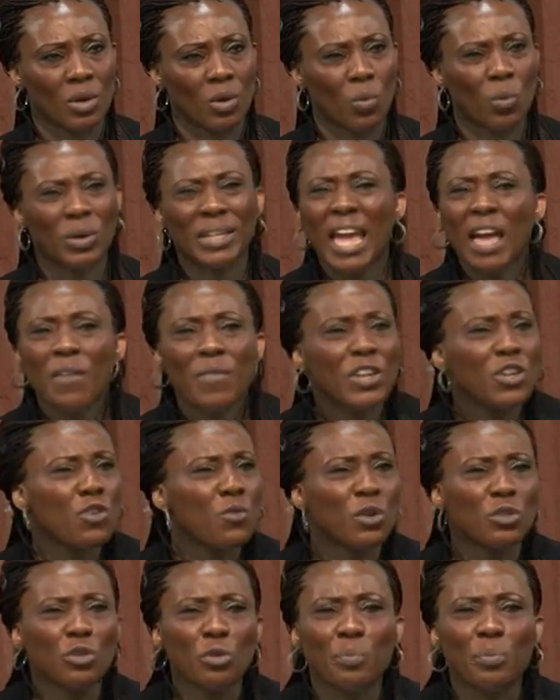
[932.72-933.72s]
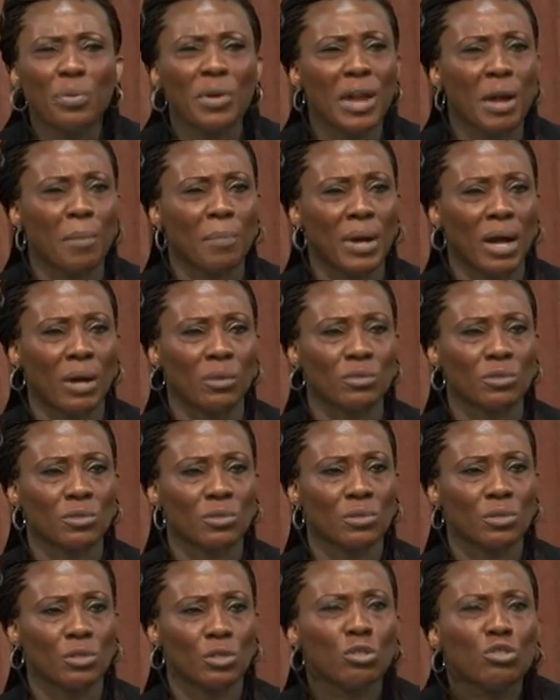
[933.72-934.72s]
Whatever you want to pray about,
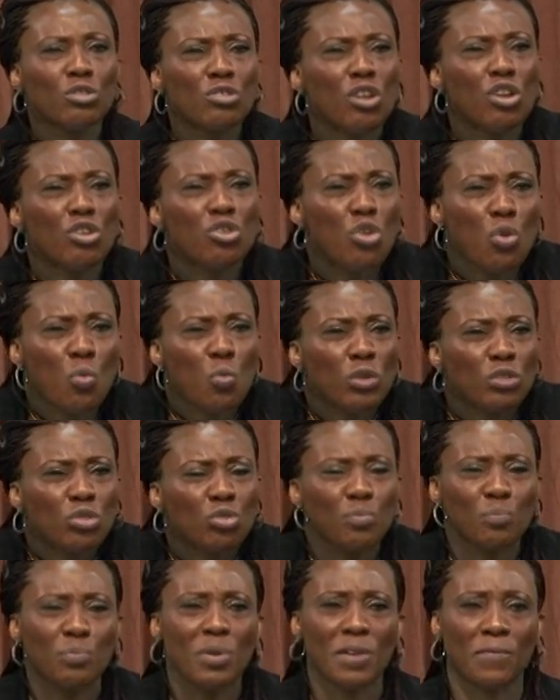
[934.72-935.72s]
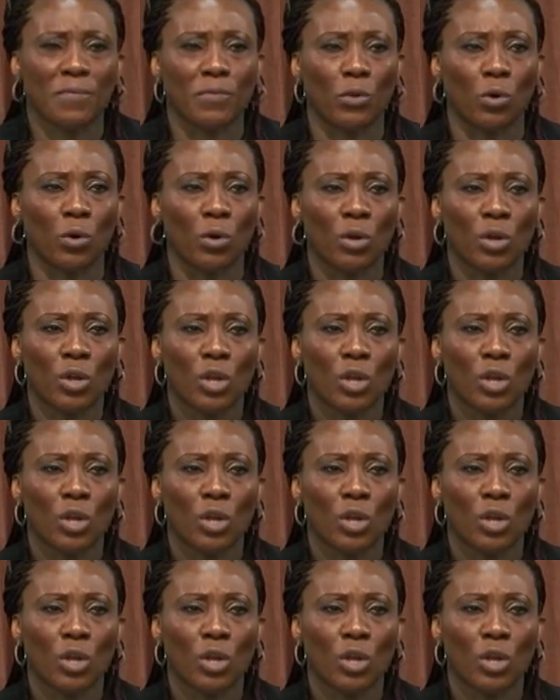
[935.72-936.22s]
you do not know what to pray for.